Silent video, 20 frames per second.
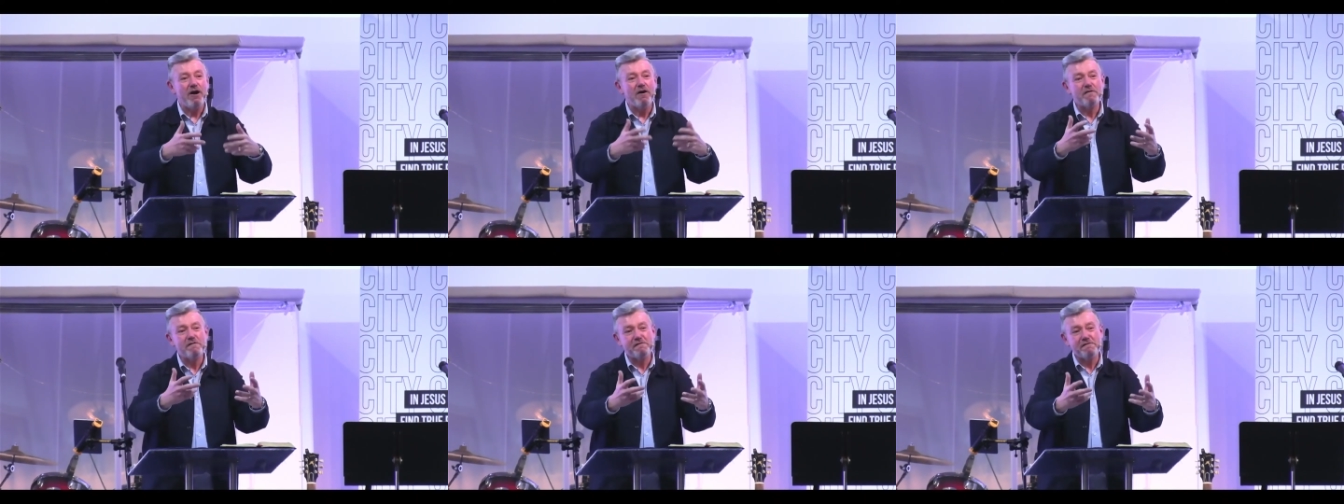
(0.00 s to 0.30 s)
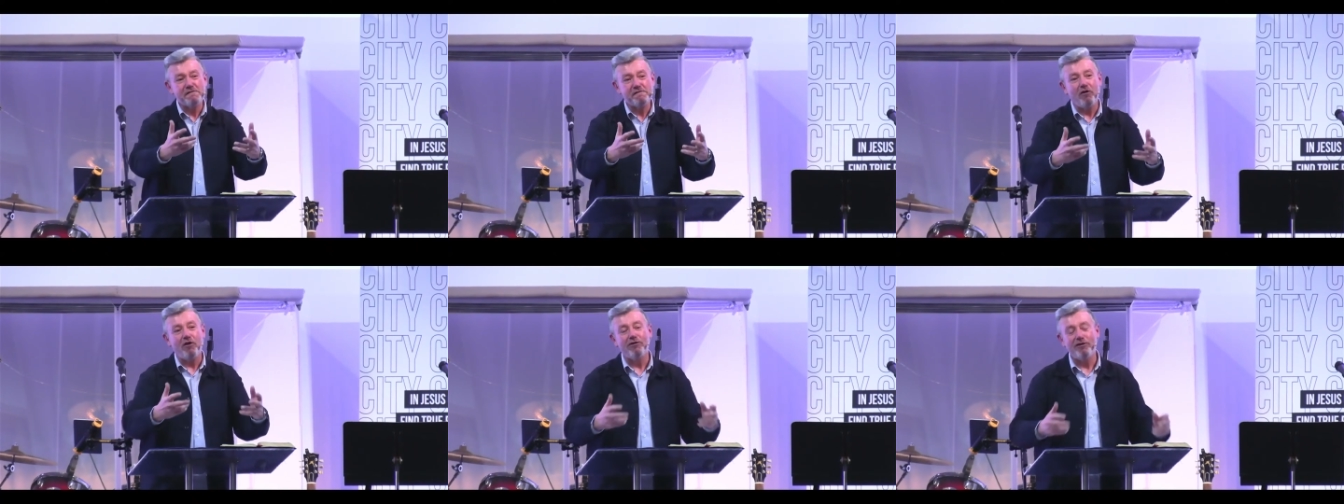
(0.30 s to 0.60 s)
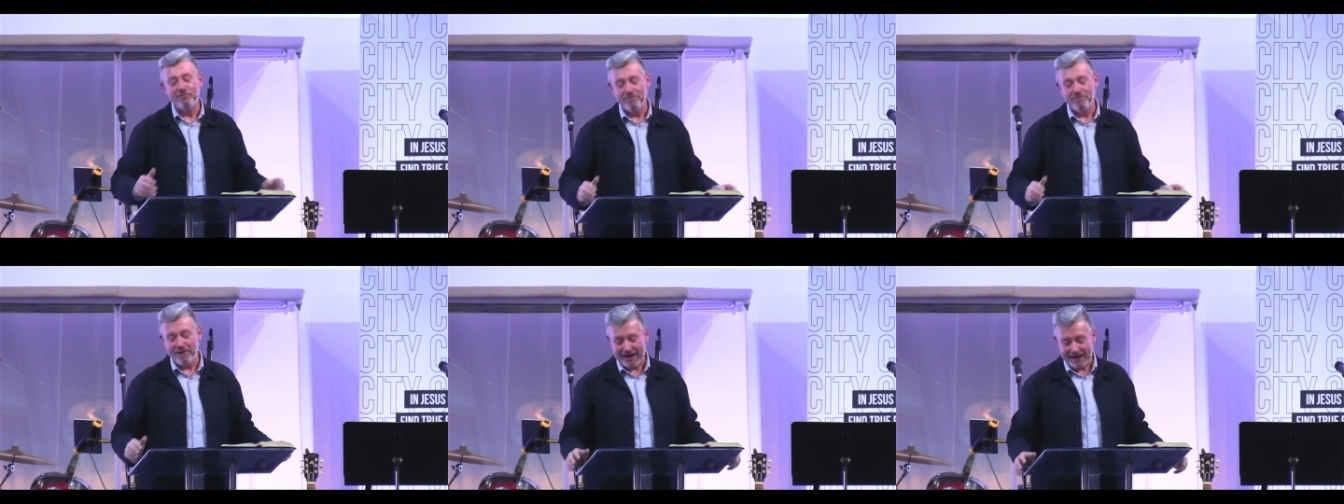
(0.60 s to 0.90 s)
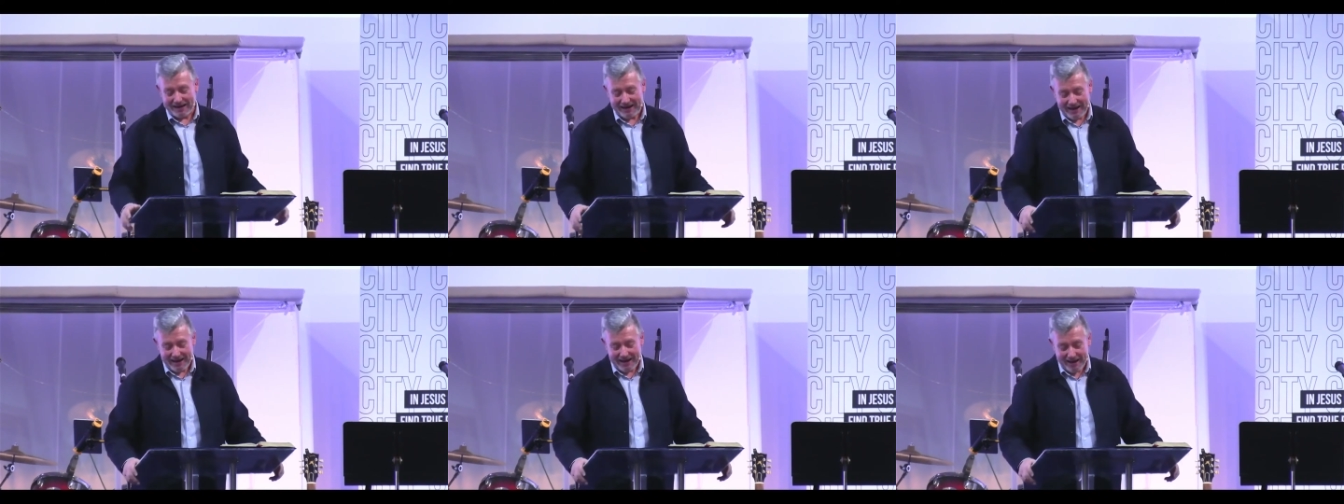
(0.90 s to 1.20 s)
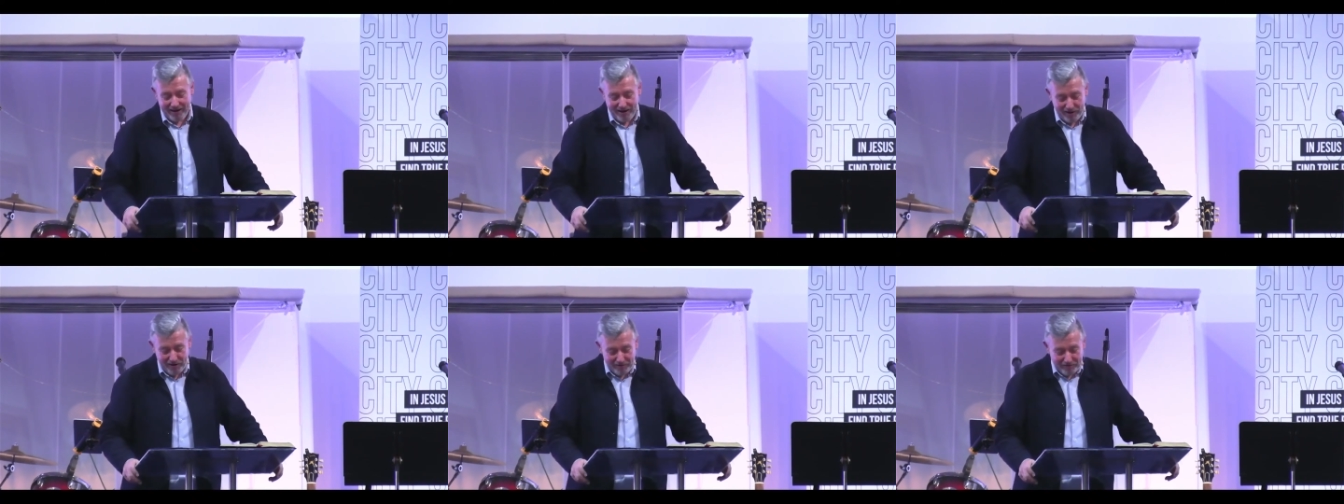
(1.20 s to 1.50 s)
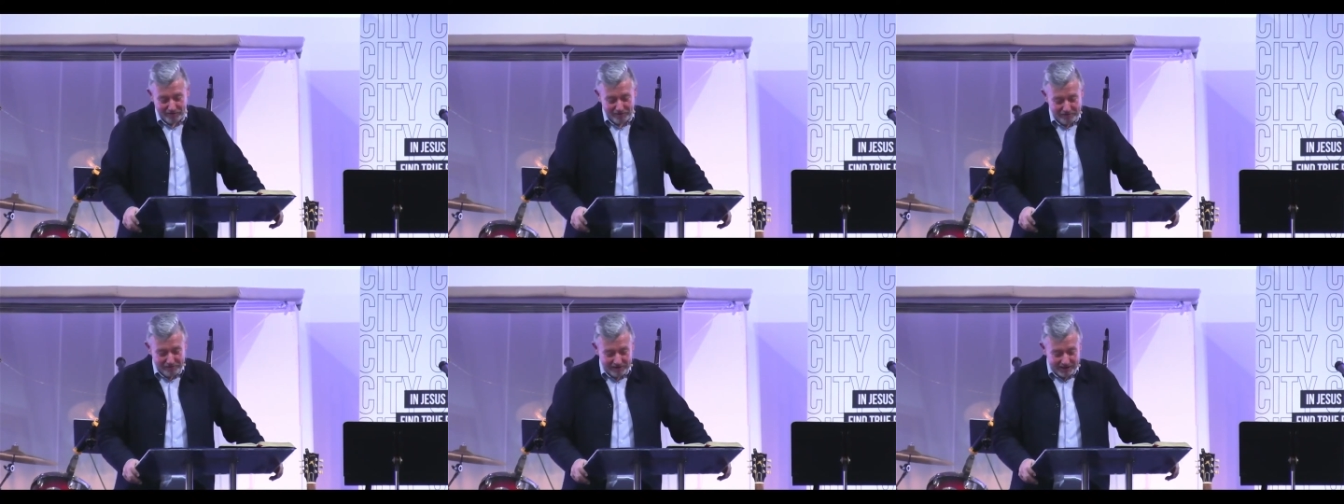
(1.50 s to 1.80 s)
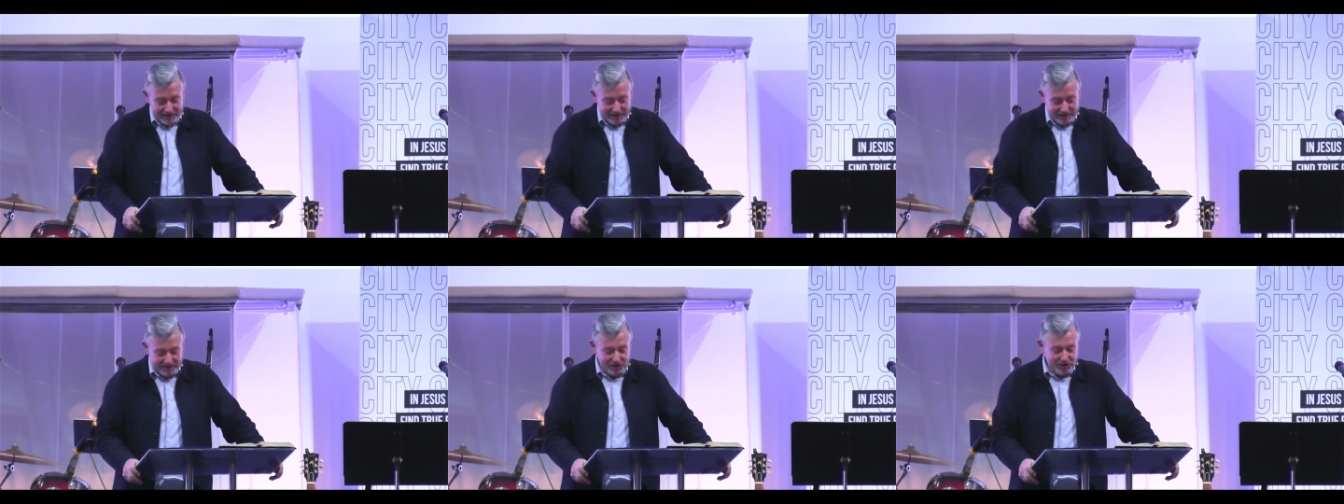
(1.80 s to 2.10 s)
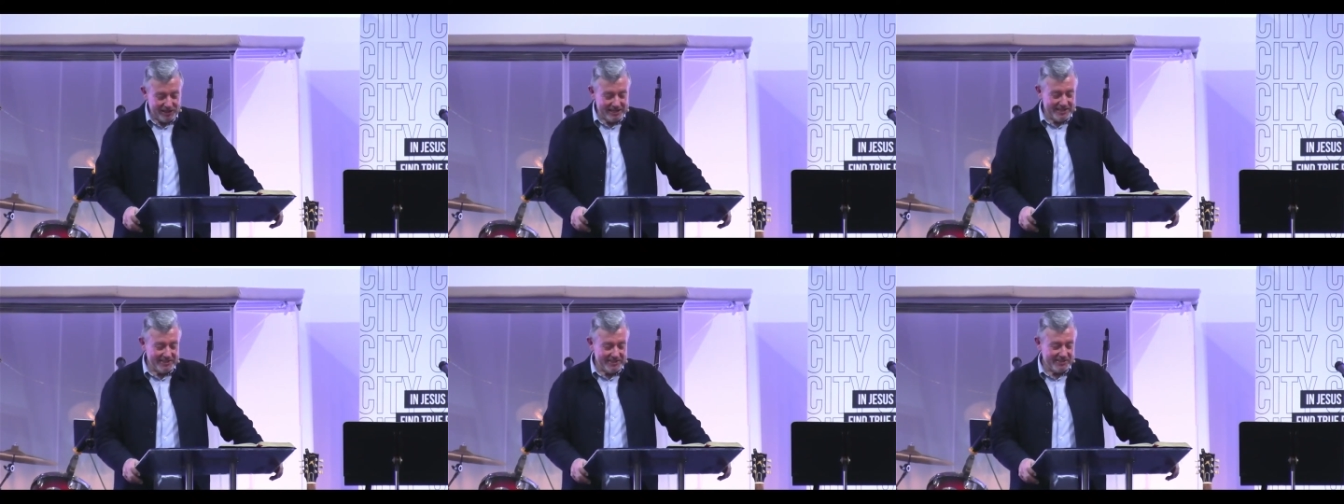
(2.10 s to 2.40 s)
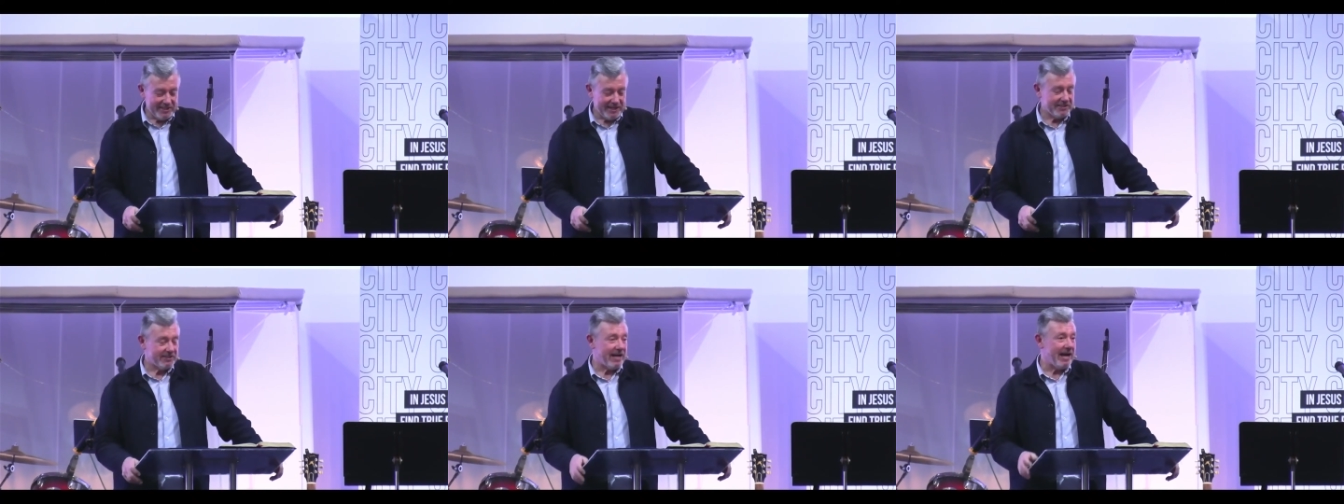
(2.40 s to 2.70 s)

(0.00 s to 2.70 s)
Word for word: following of Jesus.